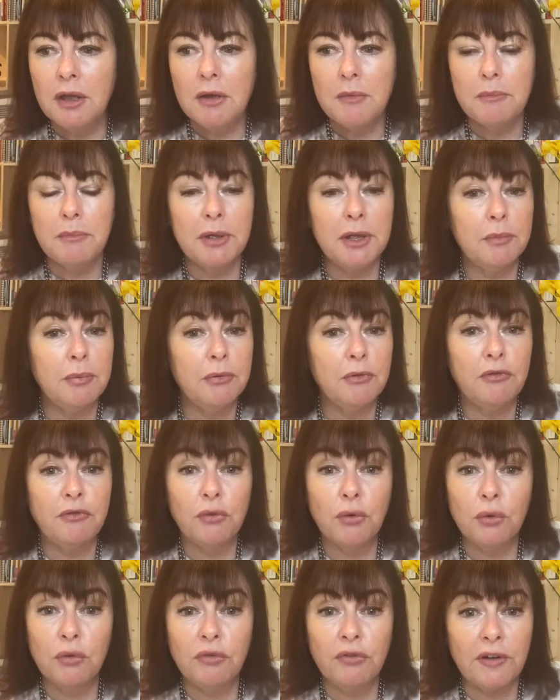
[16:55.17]
People
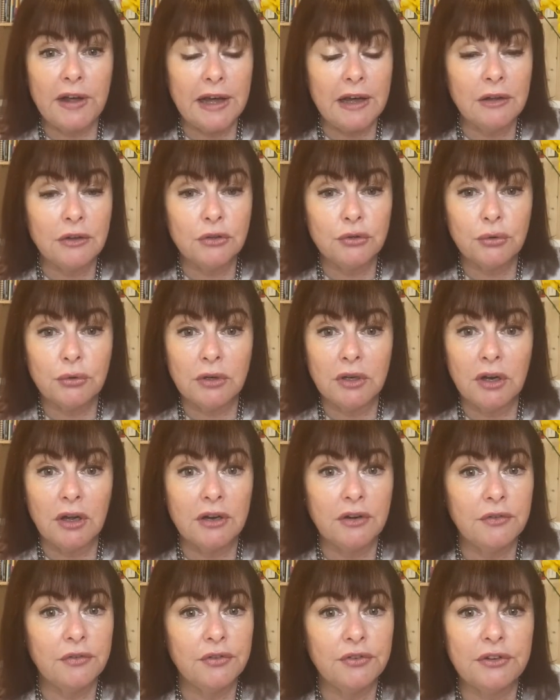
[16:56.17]
fall foul to a lot
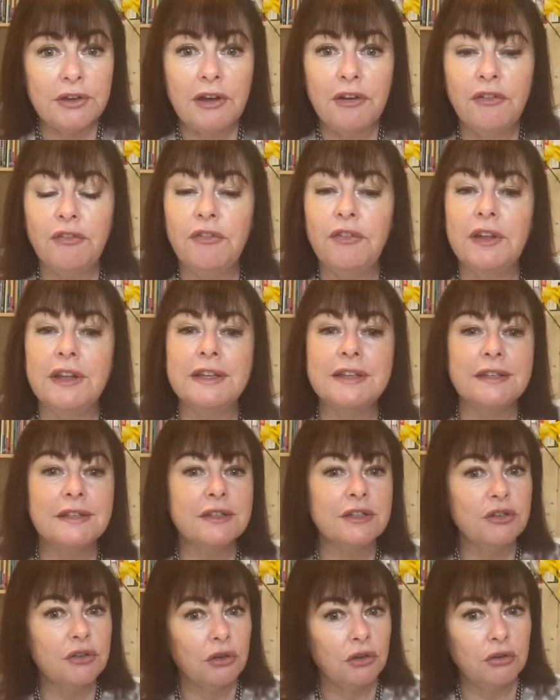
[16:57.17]
of stuff, for
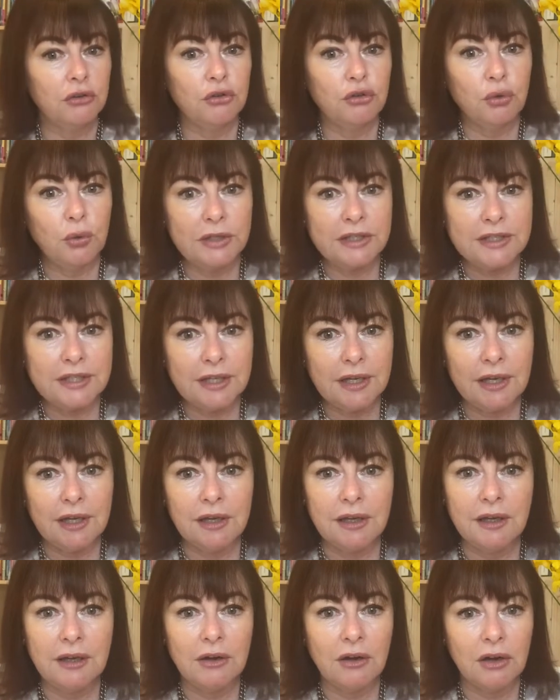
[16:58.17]
instance, on Twitter,
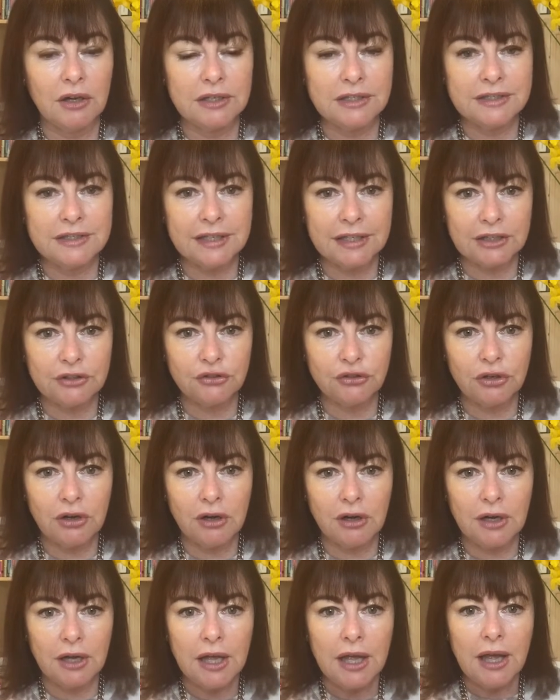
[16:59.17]
on
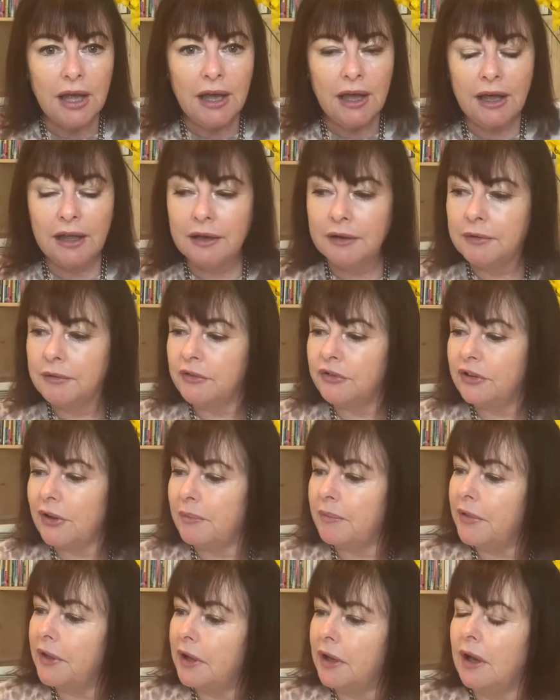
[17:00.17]
TikTok, and
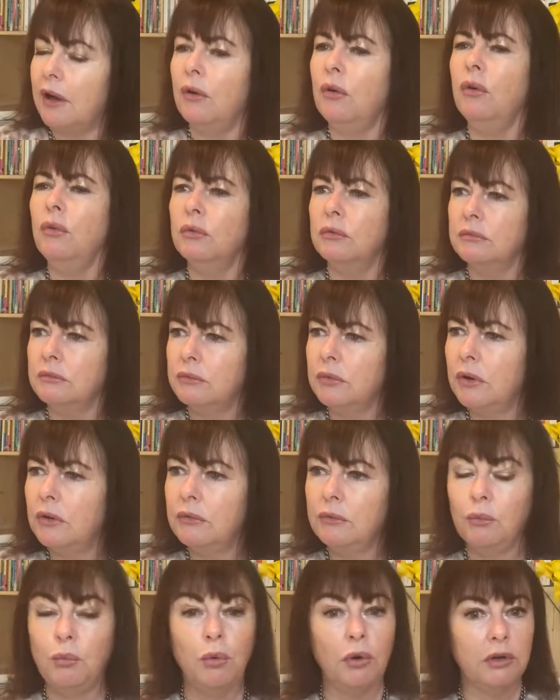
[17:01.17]
something, oh,
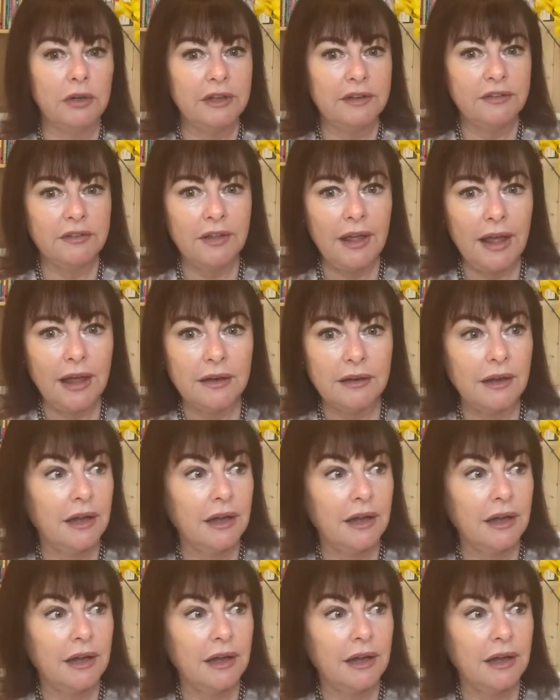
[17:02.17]
what is that?